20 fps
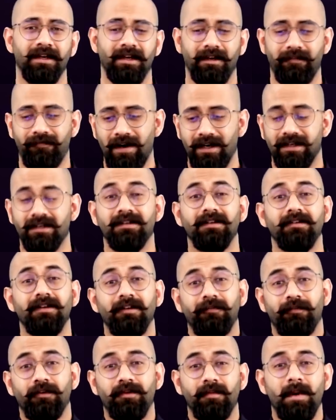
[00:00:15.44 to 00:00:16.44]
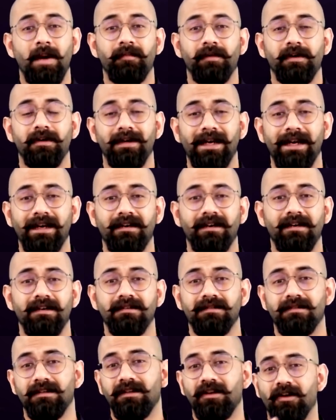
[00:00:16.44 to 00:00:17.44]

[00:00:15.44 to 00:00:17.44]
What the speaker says: In fact, if you remember, it is